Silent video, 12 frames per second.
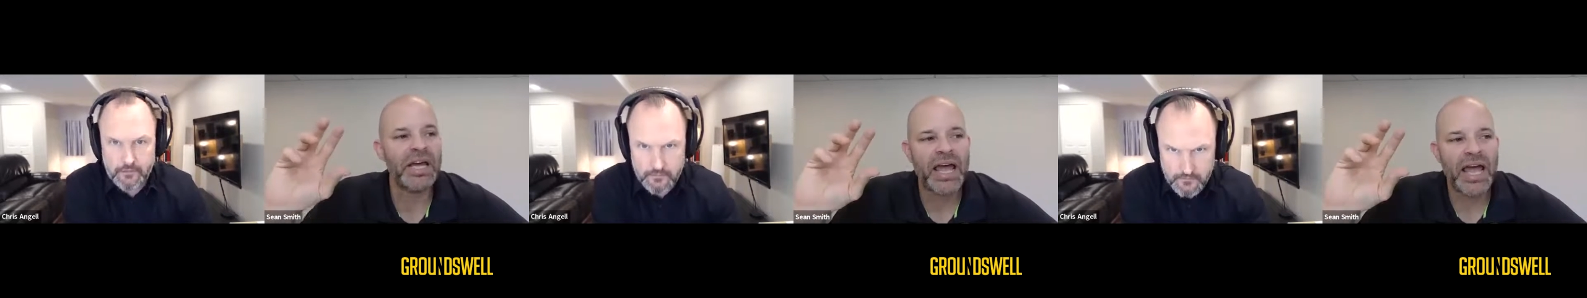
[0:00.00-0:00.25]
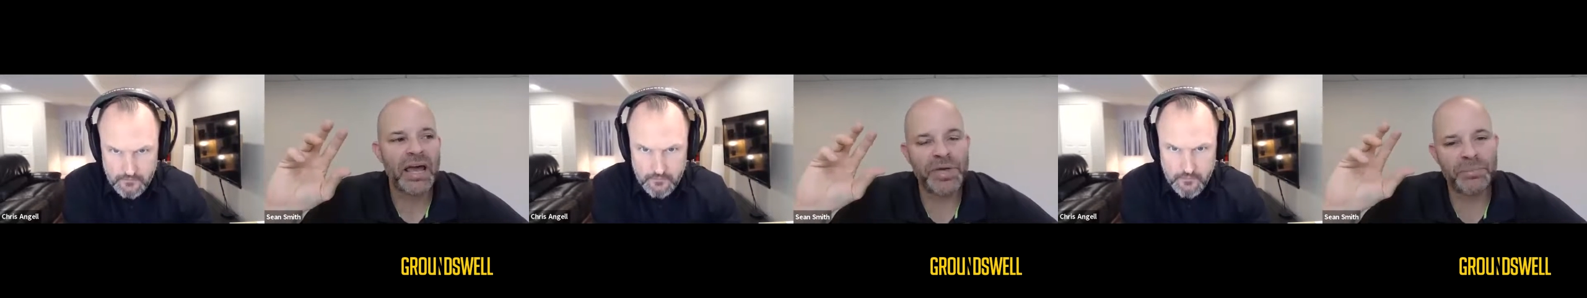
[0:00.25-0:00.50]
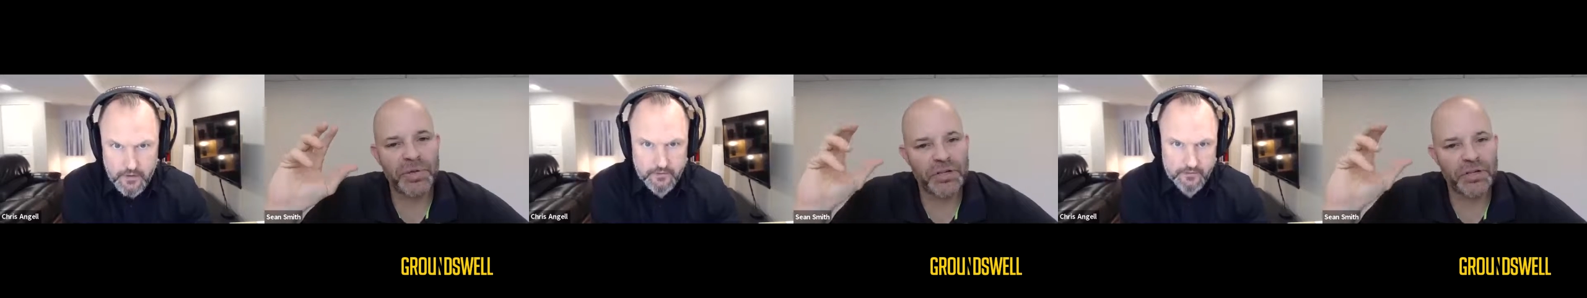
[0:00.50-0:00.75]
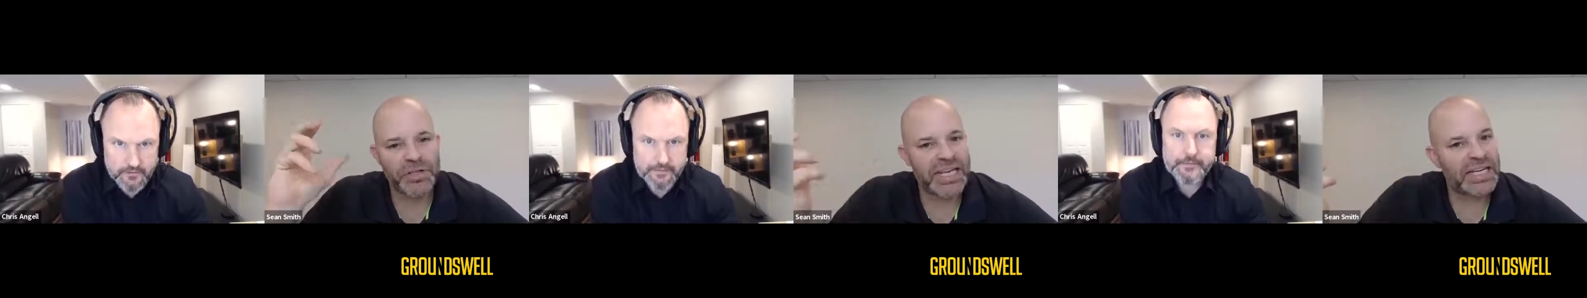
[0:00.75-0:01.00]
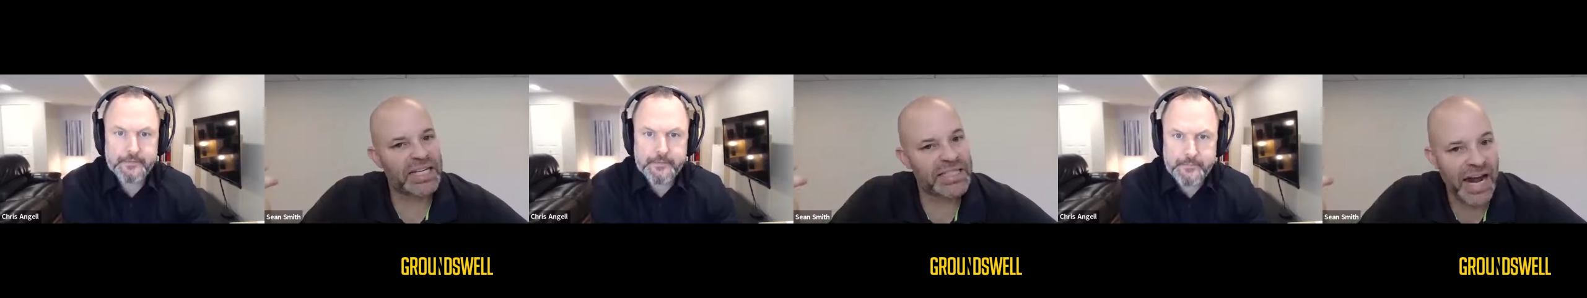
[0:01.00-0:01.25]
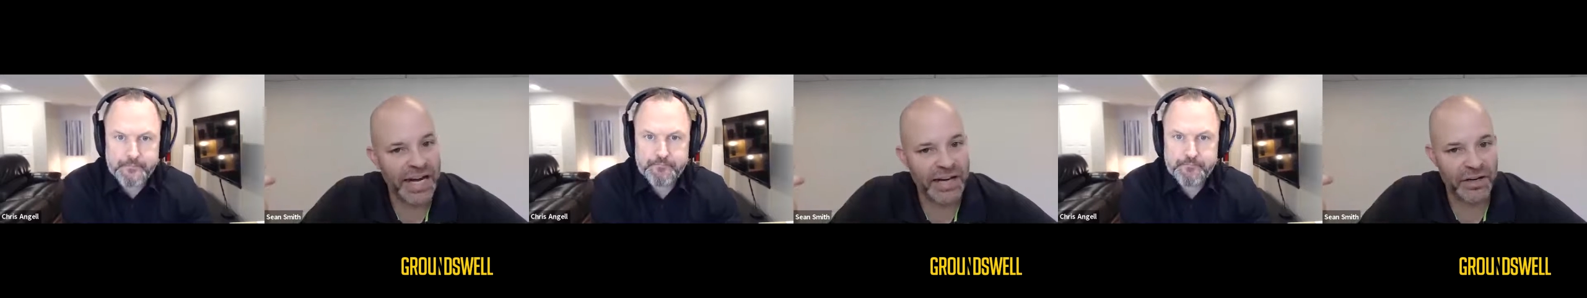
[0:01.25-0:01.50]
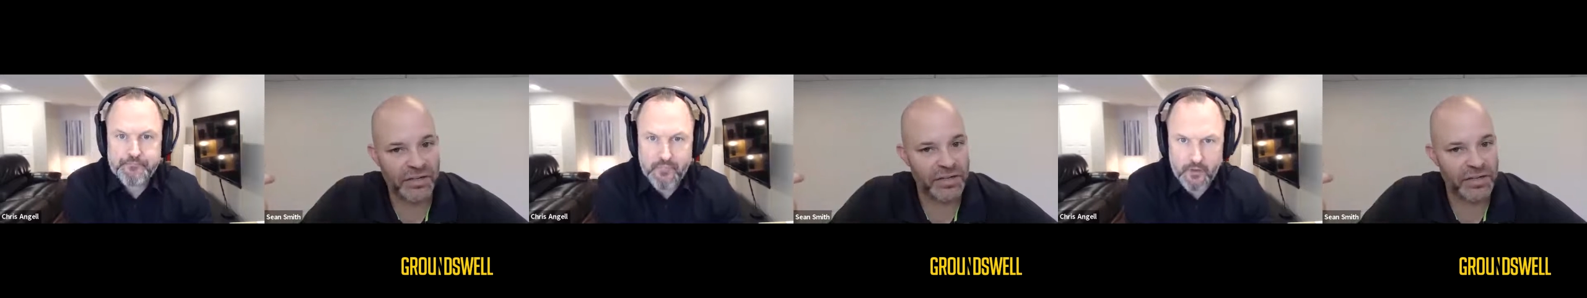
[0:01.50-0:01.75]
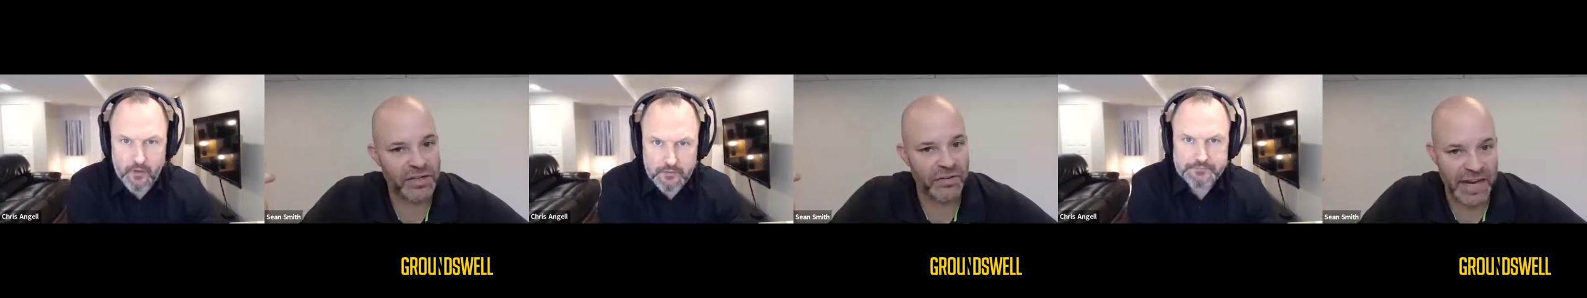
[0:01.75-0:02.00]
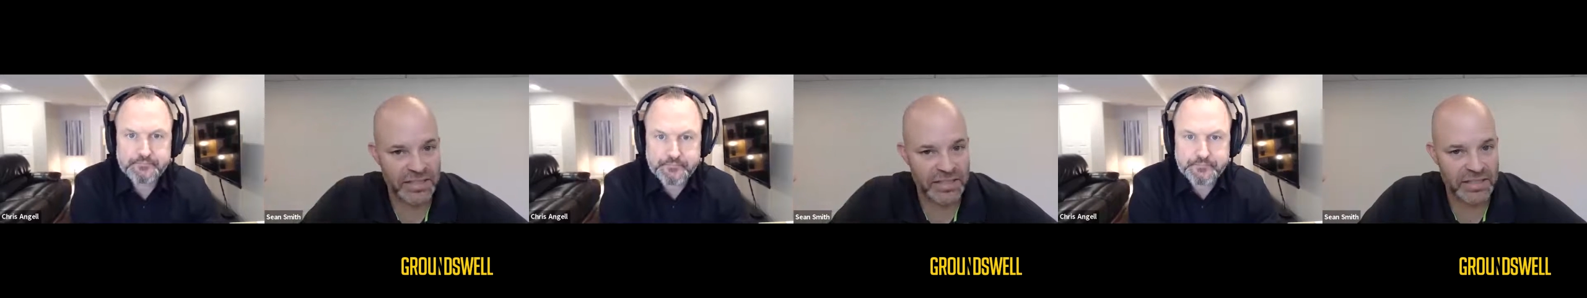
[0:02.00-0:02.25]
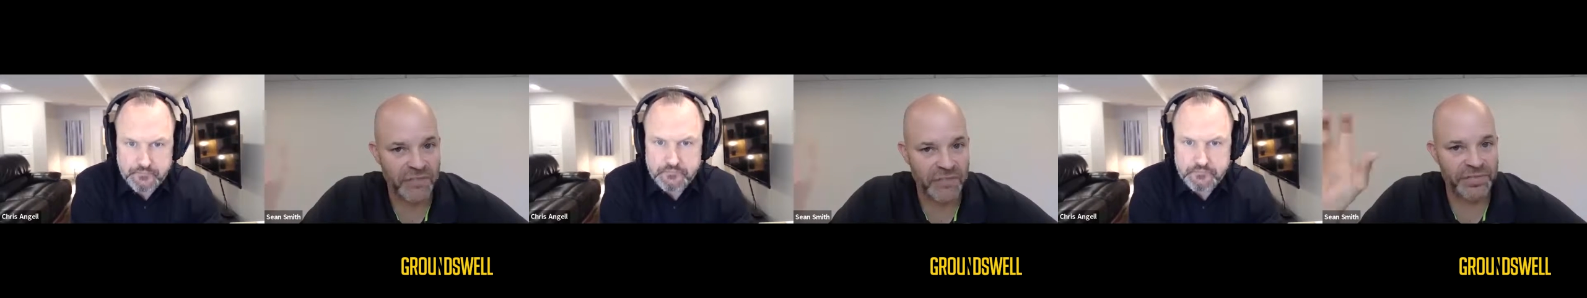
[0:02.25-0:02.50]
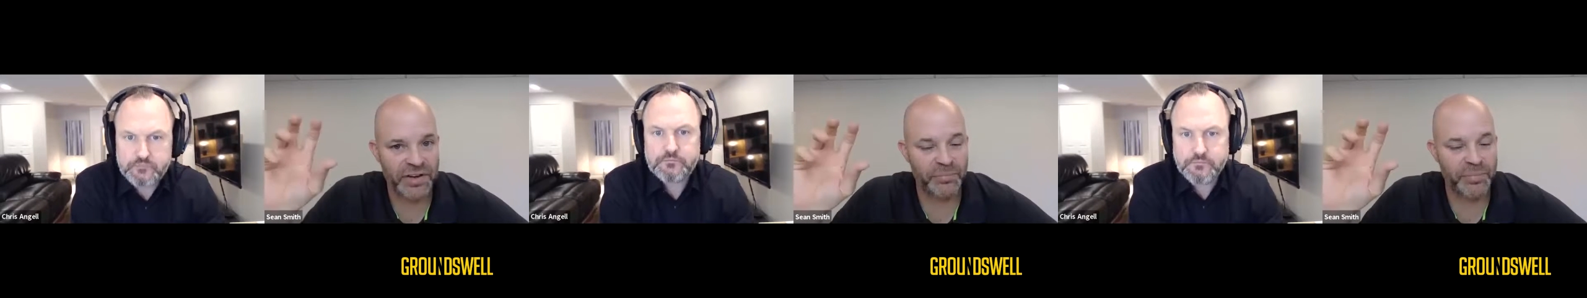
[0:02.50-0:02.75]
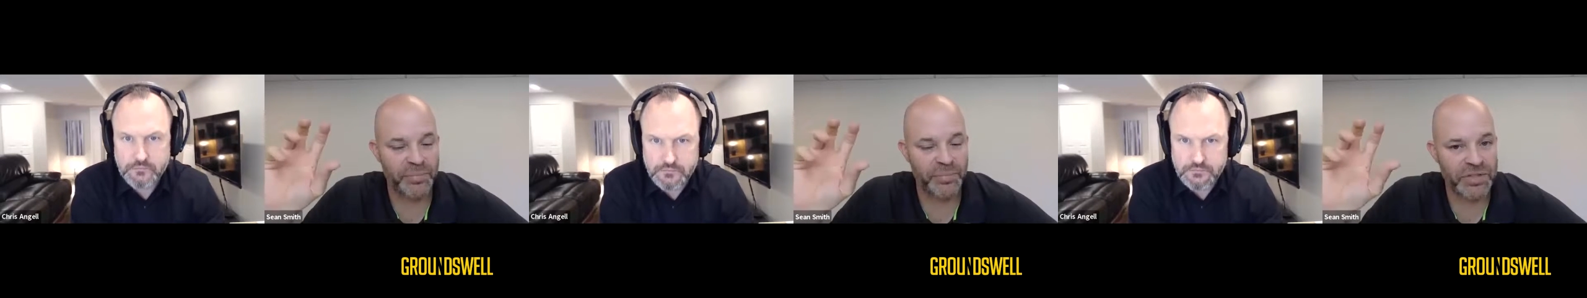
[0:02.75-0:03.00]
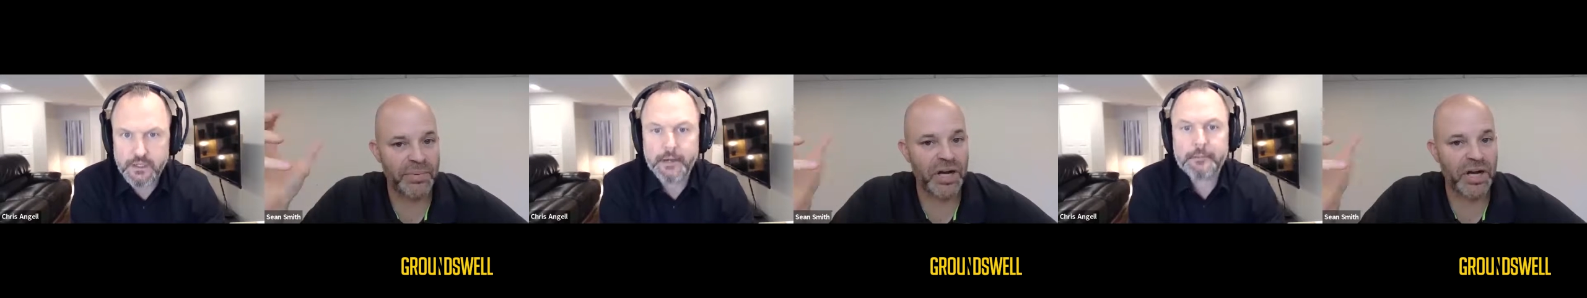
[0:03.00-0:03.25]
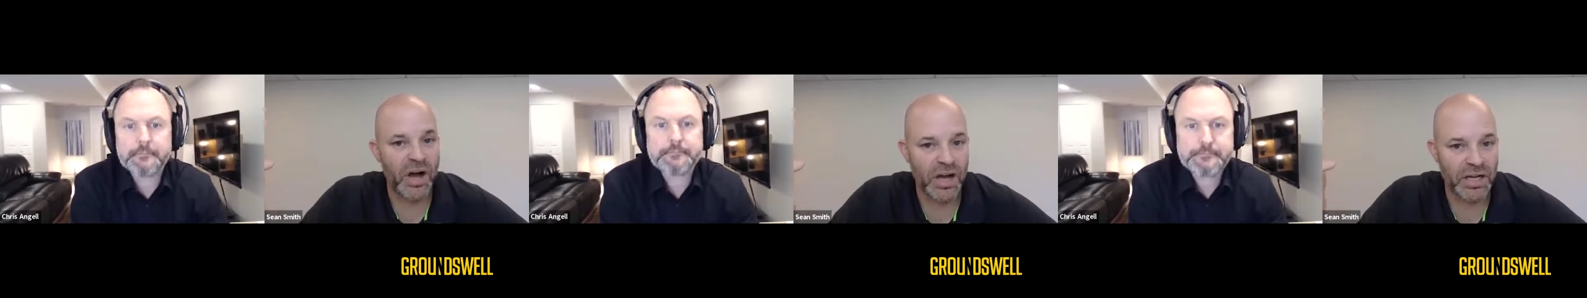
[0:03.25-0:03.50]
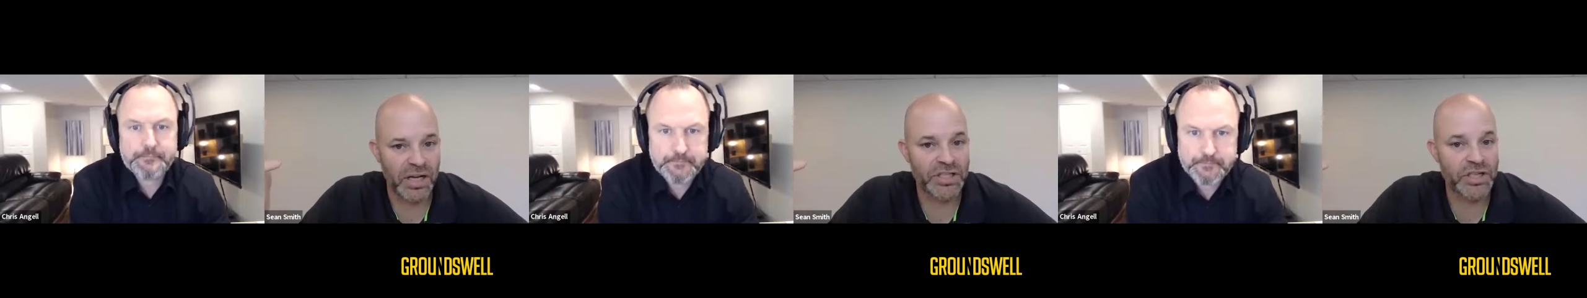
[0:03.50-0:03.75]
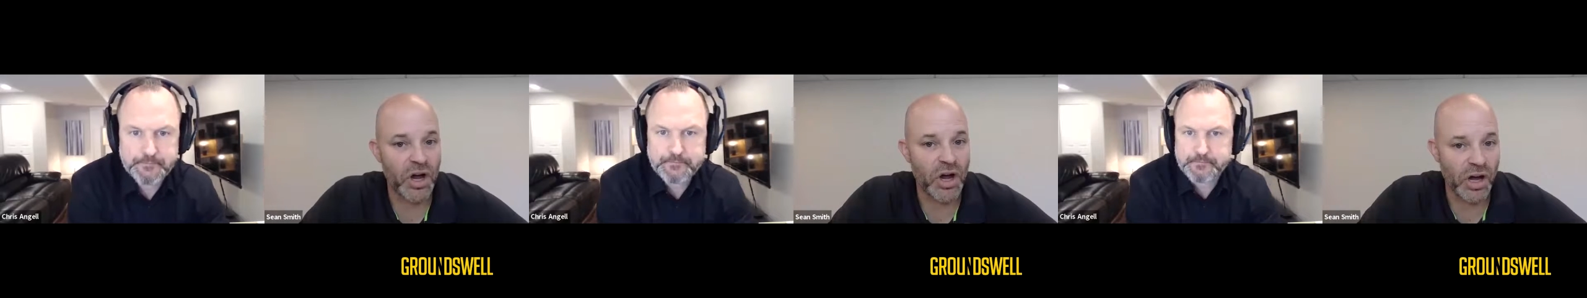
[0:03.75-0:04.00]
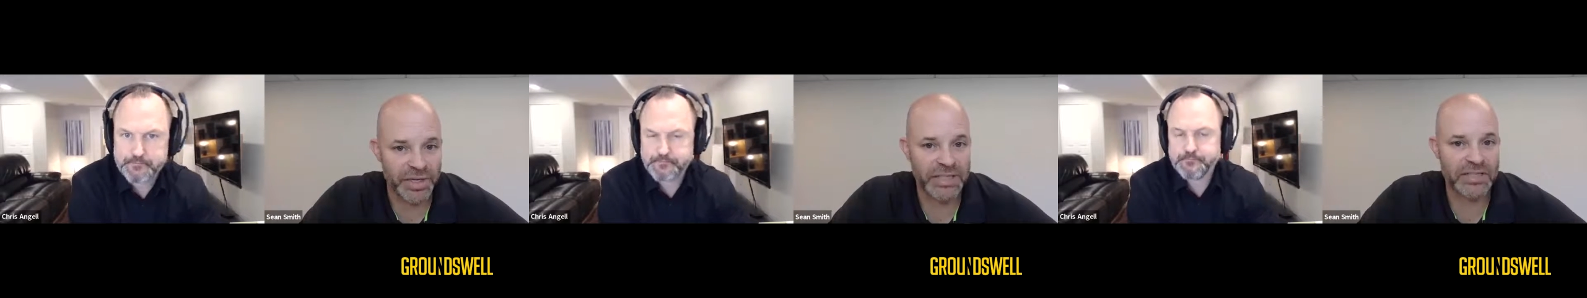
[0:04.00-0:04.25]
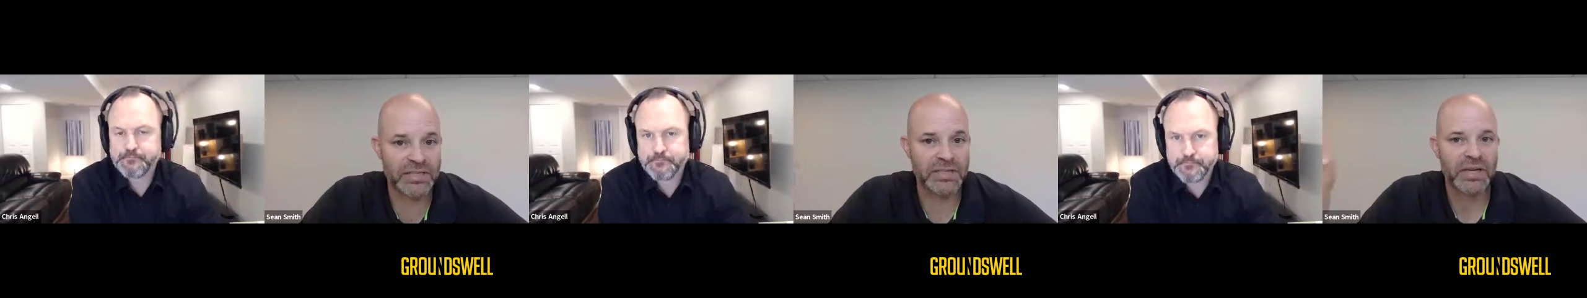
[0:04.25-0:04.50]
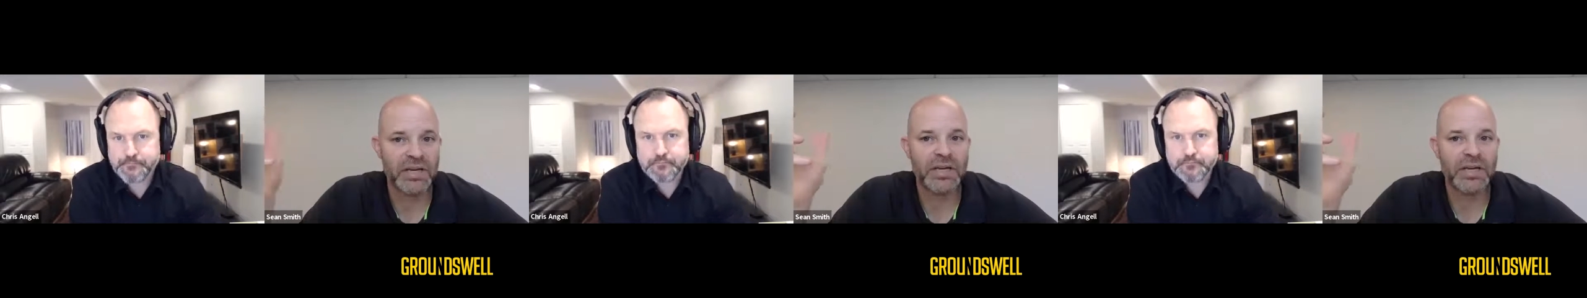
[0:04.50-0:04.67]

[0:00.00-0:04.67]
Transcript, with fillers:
Speaker 1: And people are just getting tired of that stuff. They've built up a, a tolerance.